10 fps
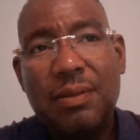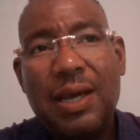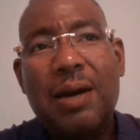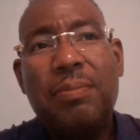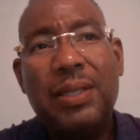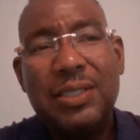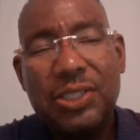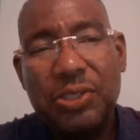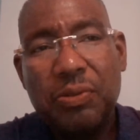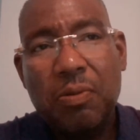I'll
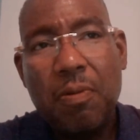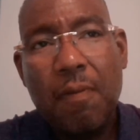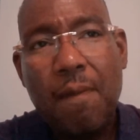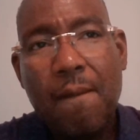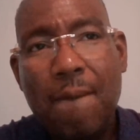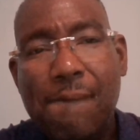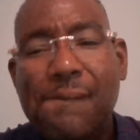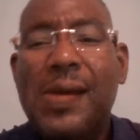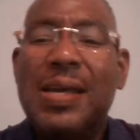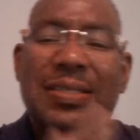bless you.
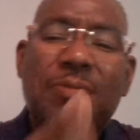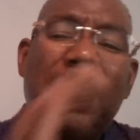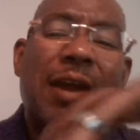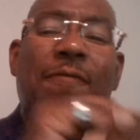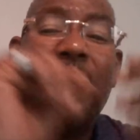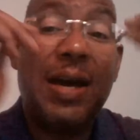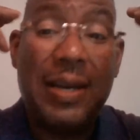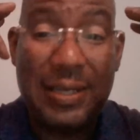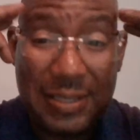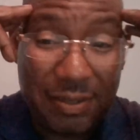See, we got to find
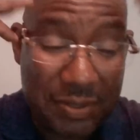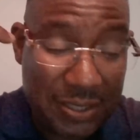ourselves in